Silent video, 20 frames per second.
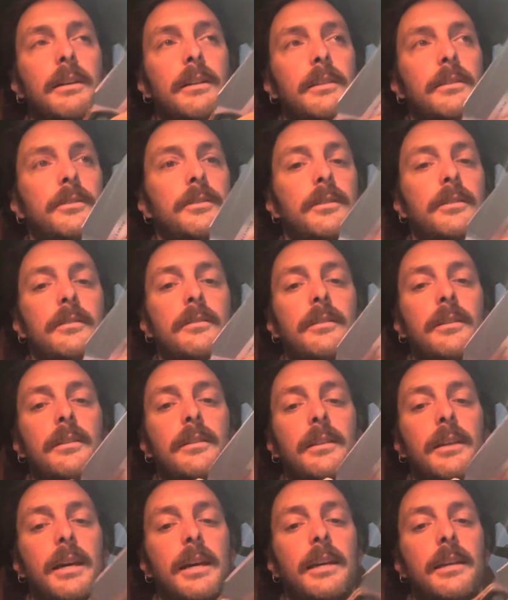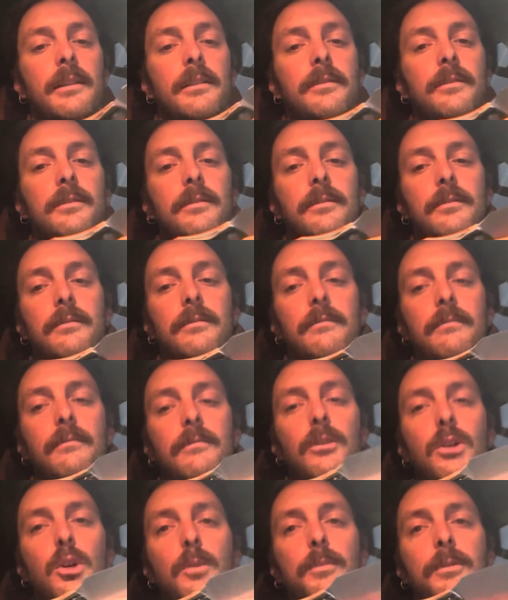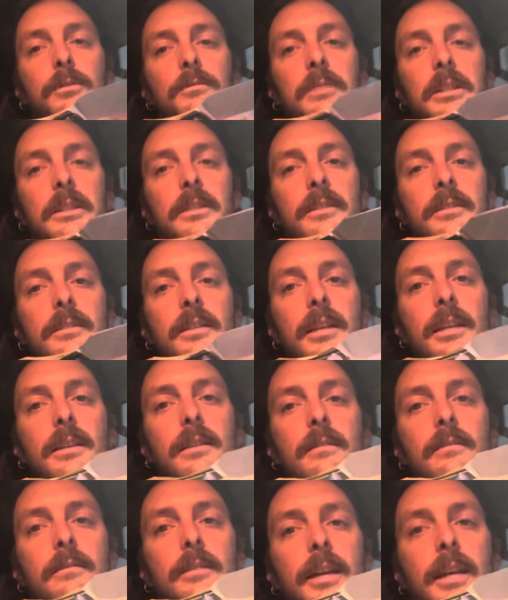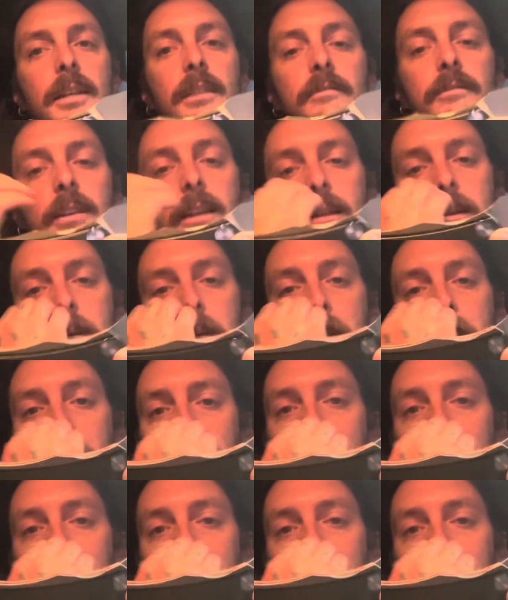It's just a nice open real estate kind of handle.